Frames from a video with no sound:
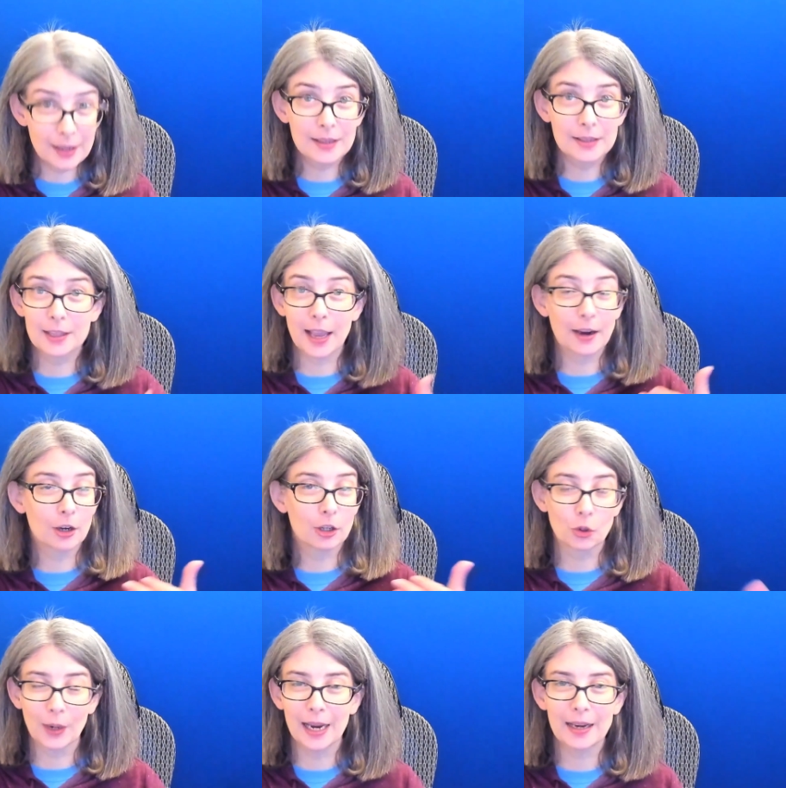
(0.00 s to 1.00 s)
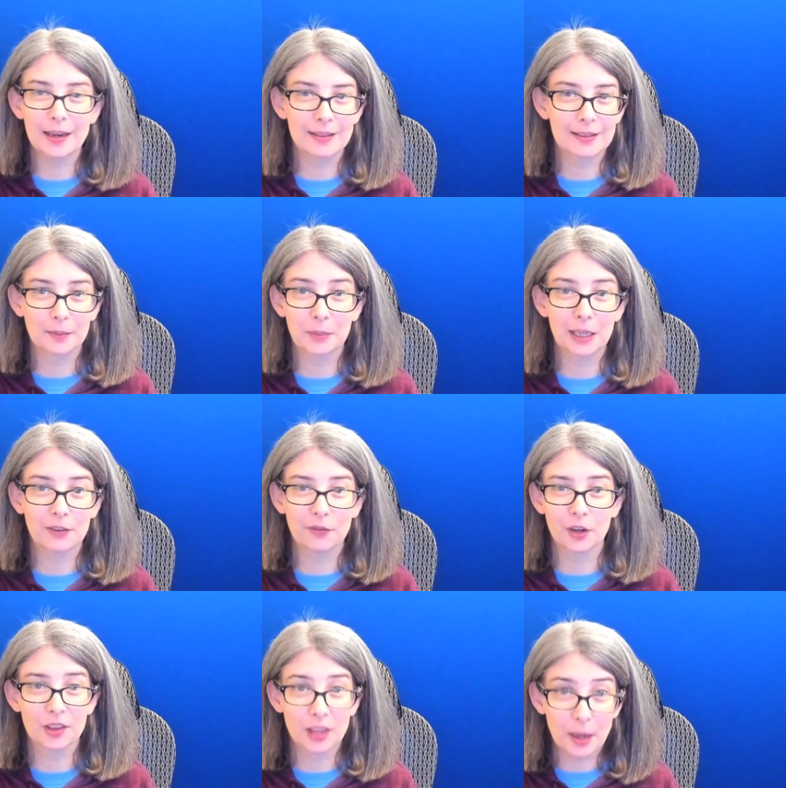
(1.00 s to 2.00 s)
is they are creating something
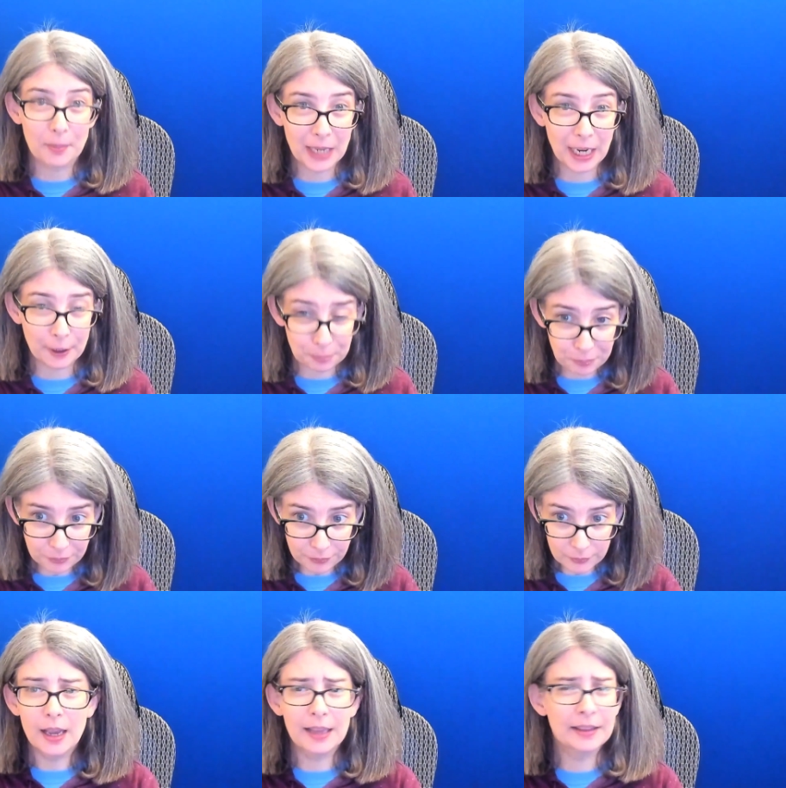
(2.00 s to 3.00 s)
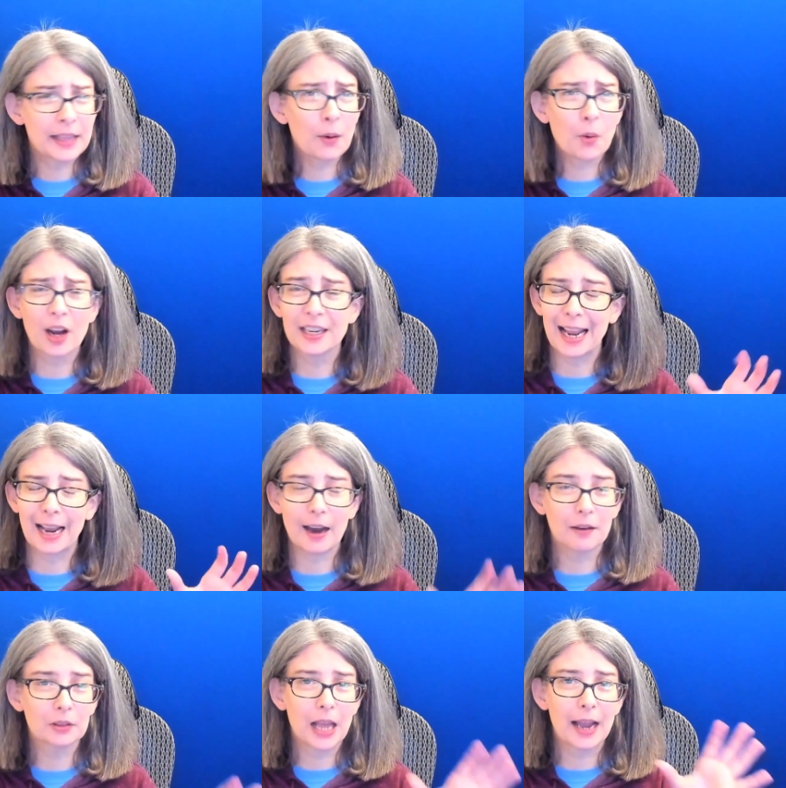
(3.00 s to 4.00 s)
for a thumbnail and they want an
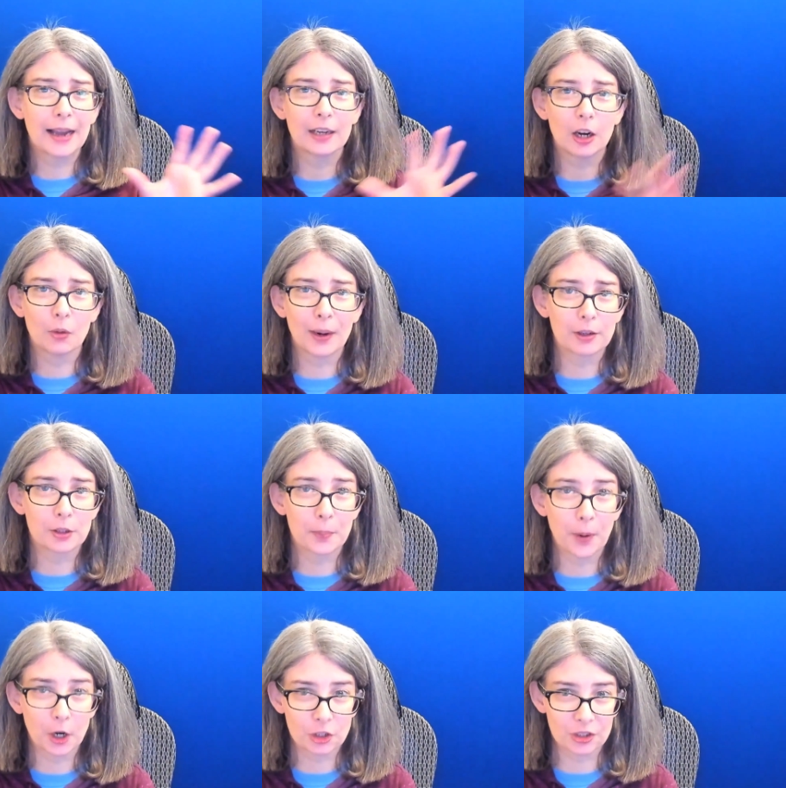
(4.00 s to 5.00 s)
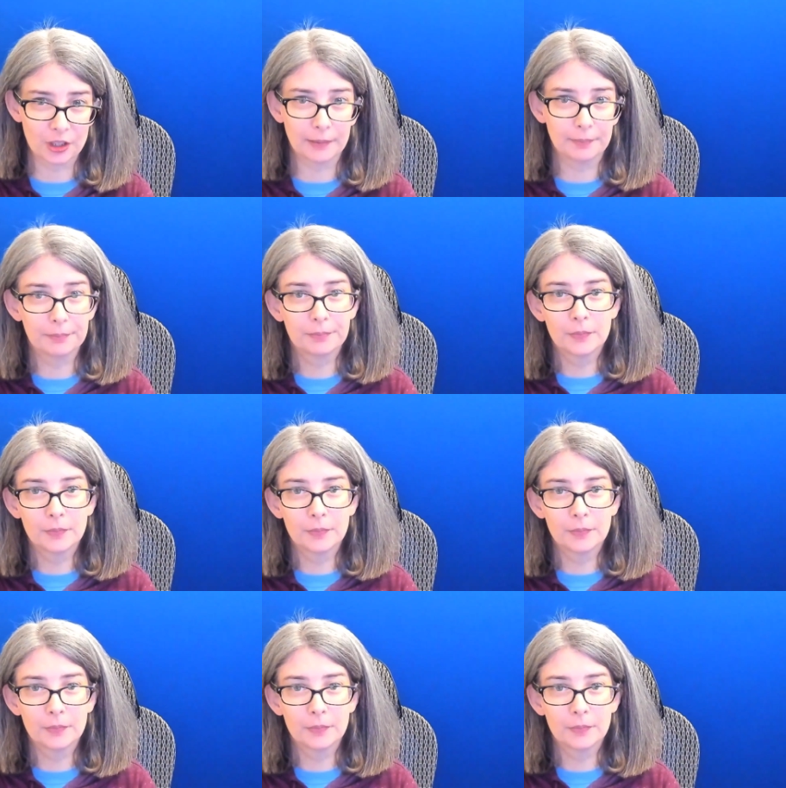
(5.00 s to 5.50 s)
outline around a person.